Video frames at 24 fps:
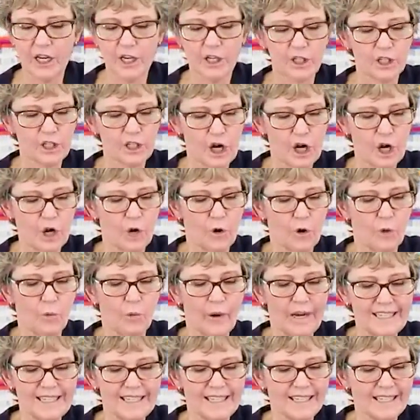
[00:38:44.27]
So
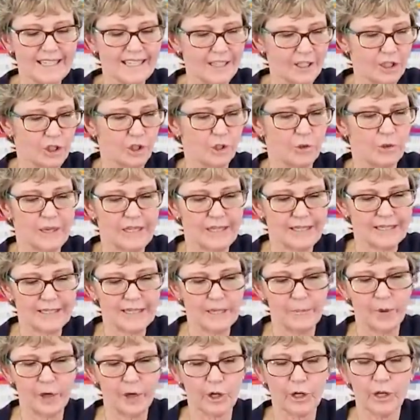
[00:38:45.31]
we didn't do a
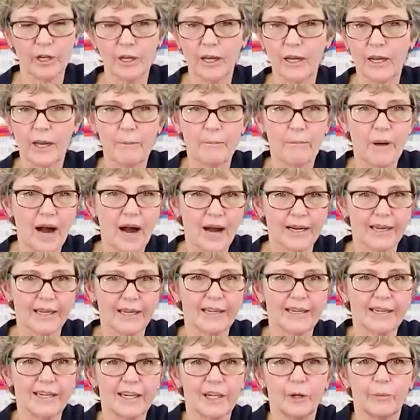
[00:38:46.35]
zippered pocket
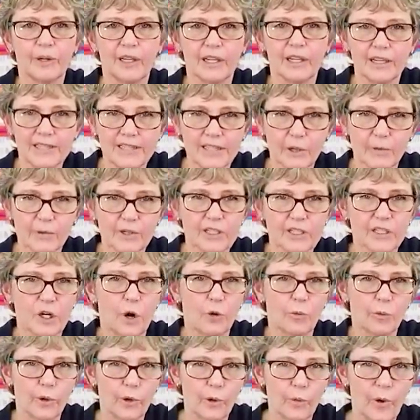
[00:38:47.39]
in here because there was no
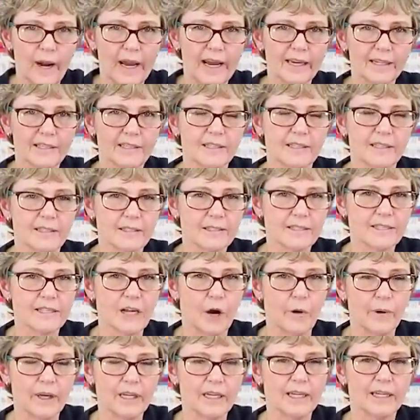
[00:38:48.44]
real way to
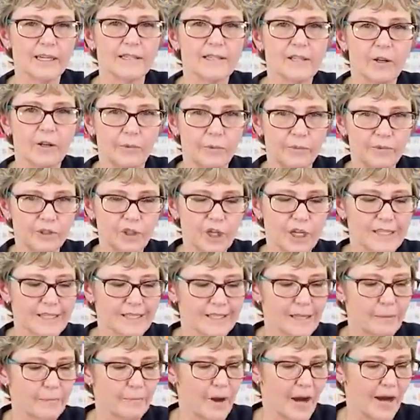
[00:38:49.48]
sew it in. So just
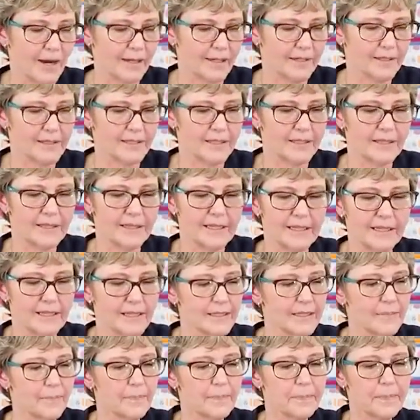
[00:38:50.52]
slip pockets in
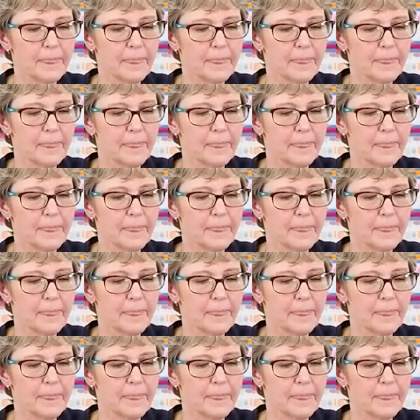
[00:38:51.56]
these.